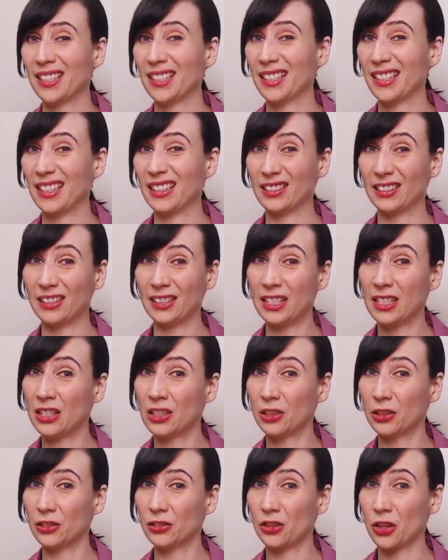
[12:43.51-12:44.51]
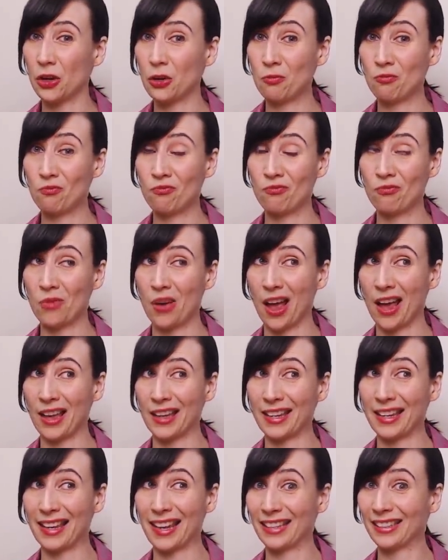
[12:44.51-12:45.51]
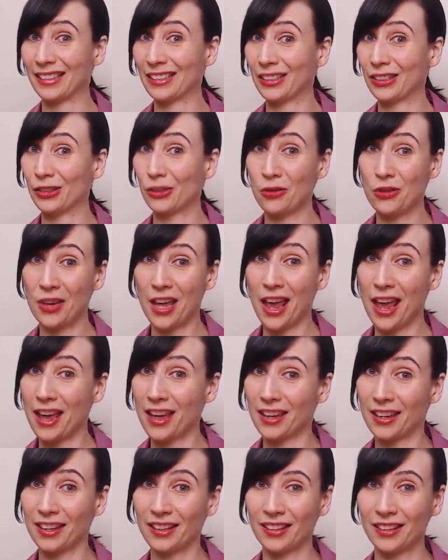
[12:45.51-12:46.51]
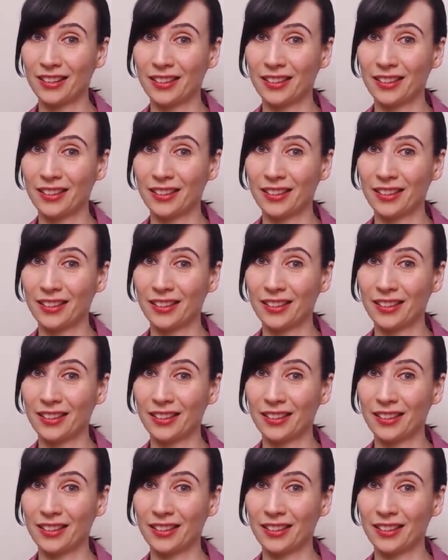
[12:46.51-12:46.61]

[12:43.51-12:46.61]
it's legal, so I guess it's okay.